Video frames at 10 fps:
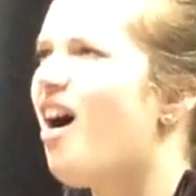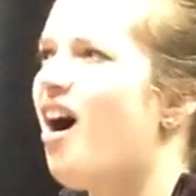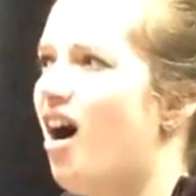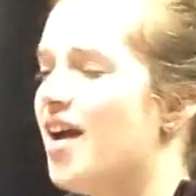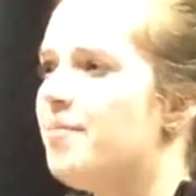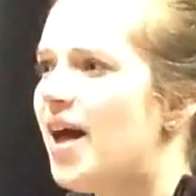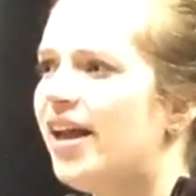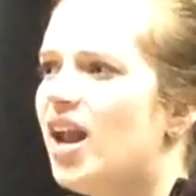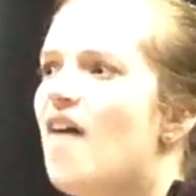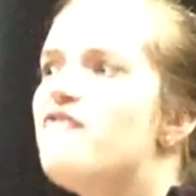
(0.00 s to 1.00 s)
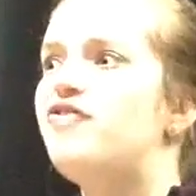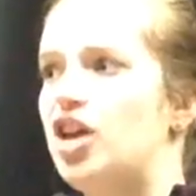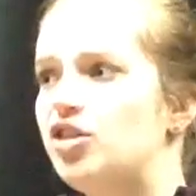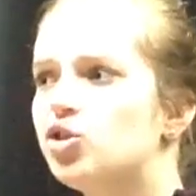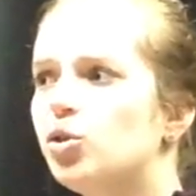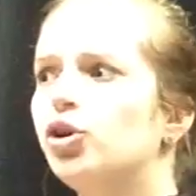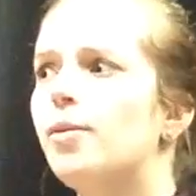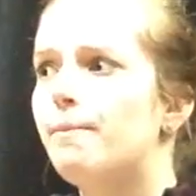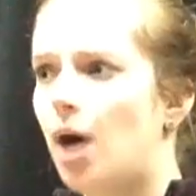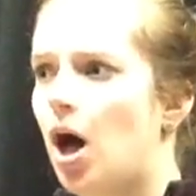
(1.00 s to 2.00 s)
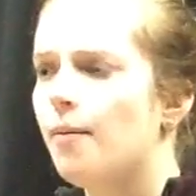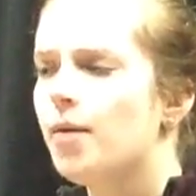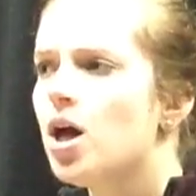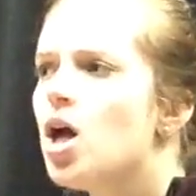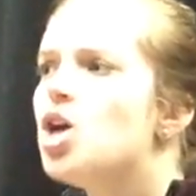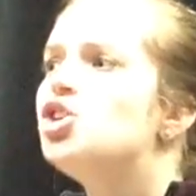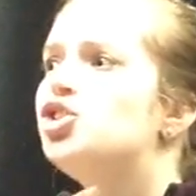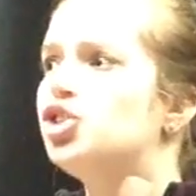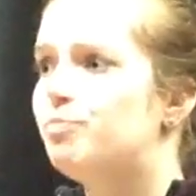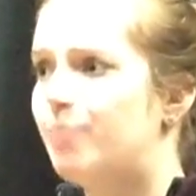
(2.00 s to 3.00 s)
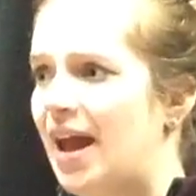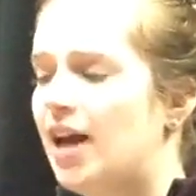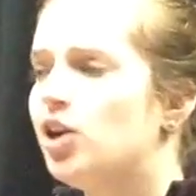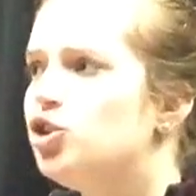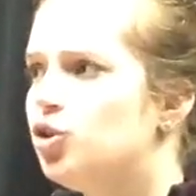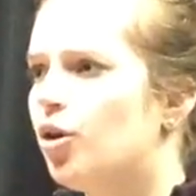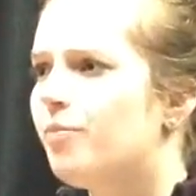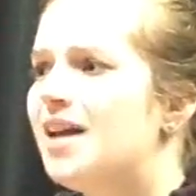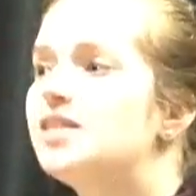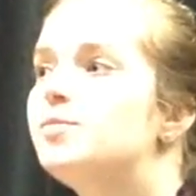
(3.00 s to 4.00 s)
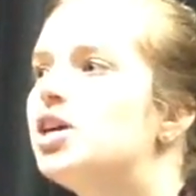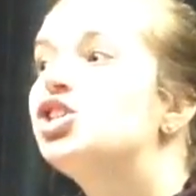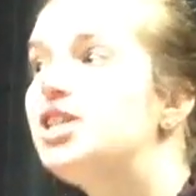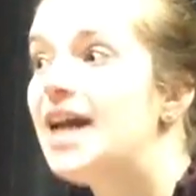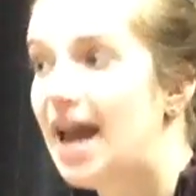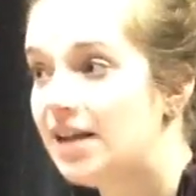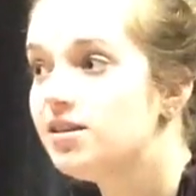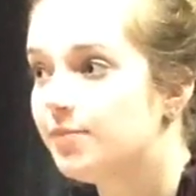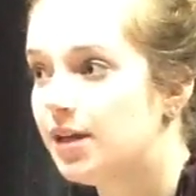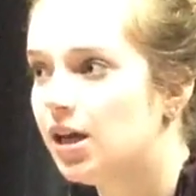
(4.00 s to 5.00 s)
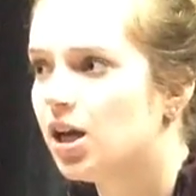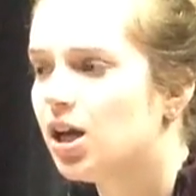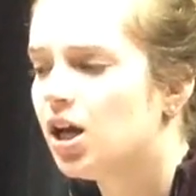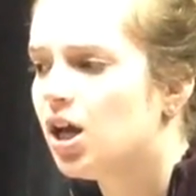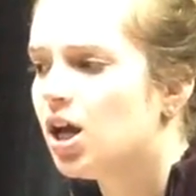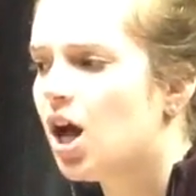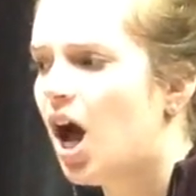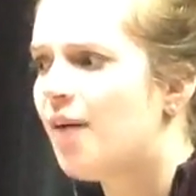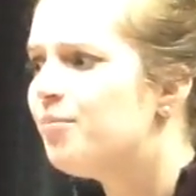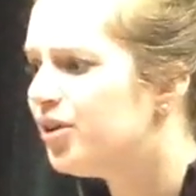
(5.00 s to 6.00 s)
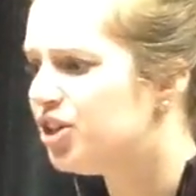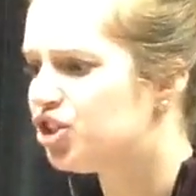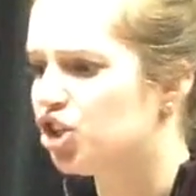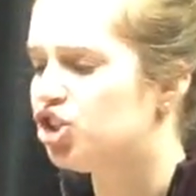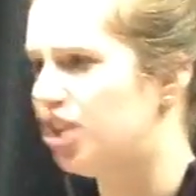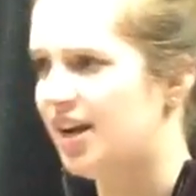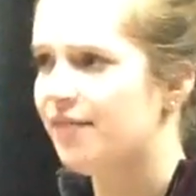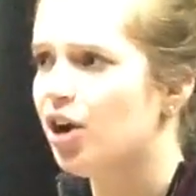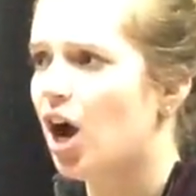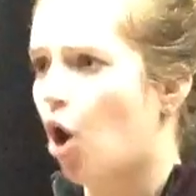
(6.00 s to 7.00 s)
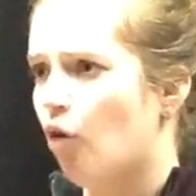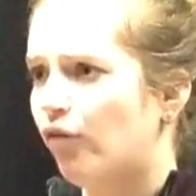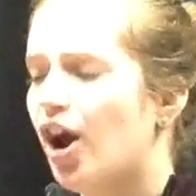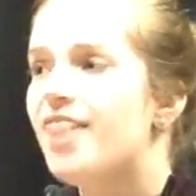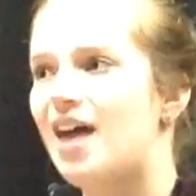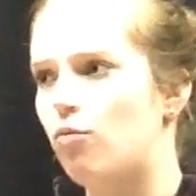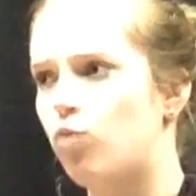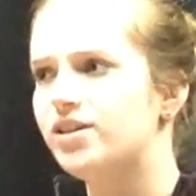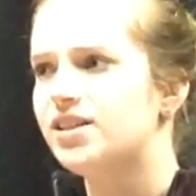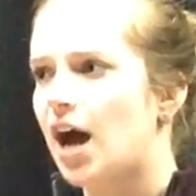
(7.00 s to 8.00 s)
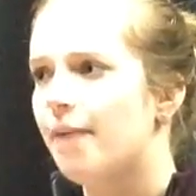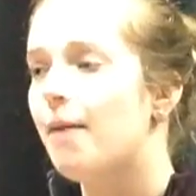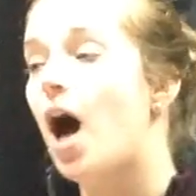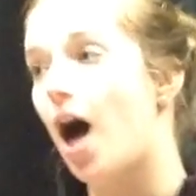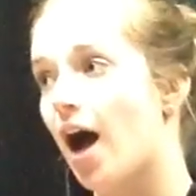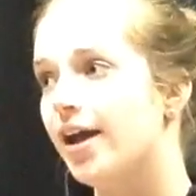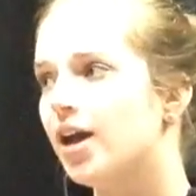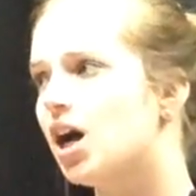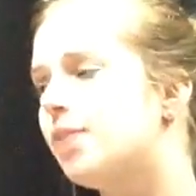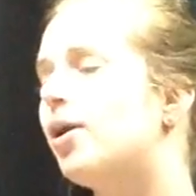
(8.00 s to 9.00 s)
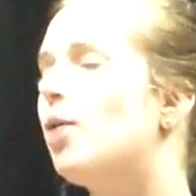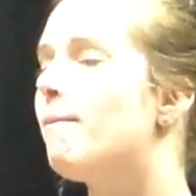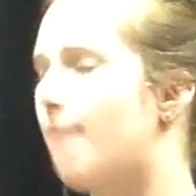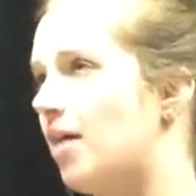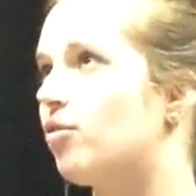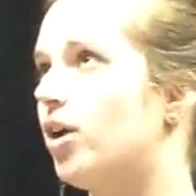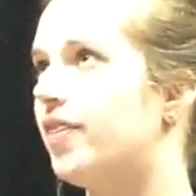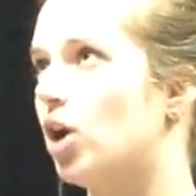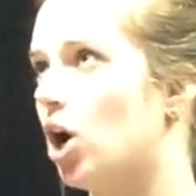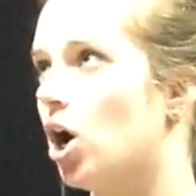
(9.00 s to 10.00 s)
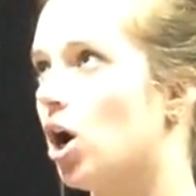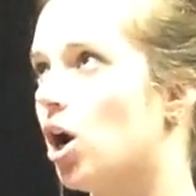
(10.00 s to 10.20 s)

I bet Faith told her mom to ban yoga pants because she hates me. I'm pretty sure she never got over that one time I got a better math grade than her.